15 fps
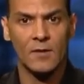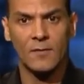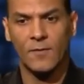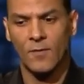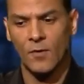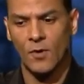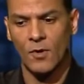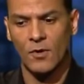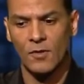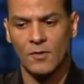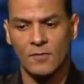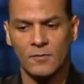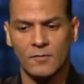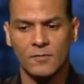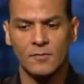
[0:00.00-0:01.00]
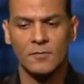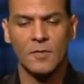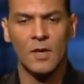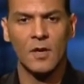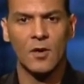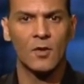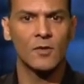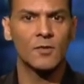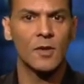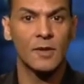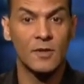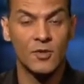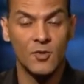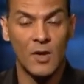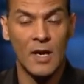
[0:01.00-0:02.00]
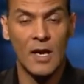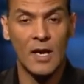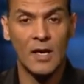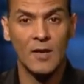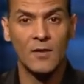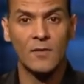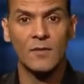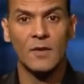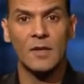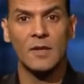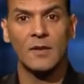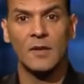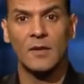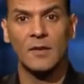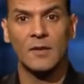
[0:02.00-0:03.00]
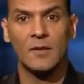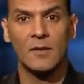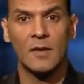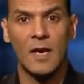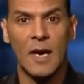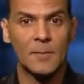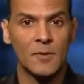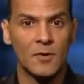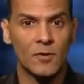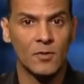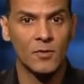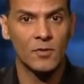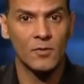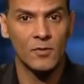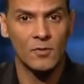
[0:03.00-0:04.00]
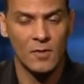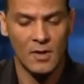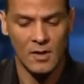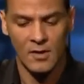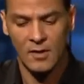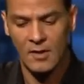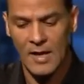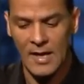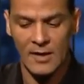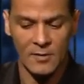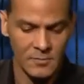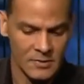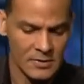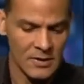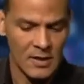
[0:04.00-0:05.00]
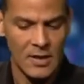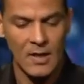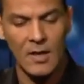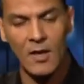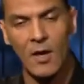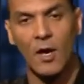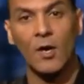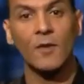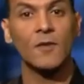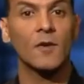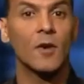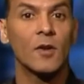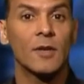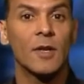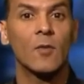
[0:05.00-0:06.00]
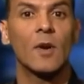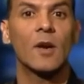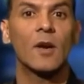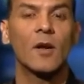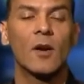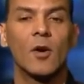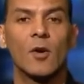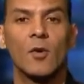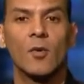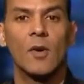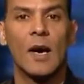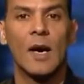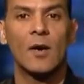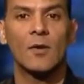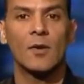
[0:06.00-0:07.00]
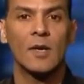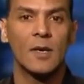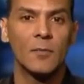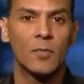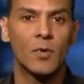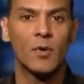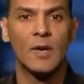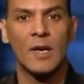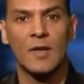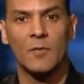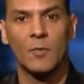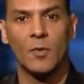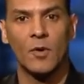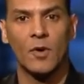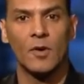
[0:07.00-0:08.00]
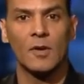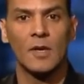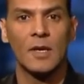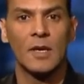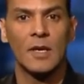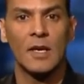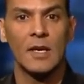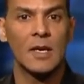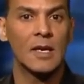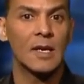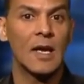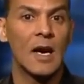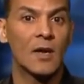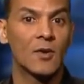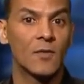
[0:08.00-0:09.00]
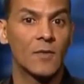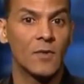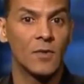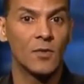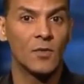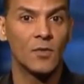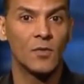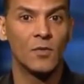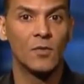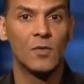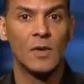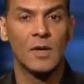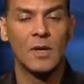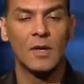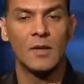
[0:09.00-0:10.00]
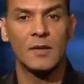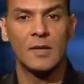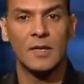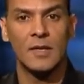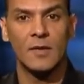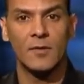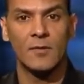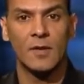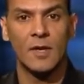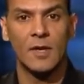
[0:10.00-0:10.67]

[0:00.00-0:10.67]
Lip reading: for going to other drives and other optical items. Also, they want to know how to import, export, and how to view their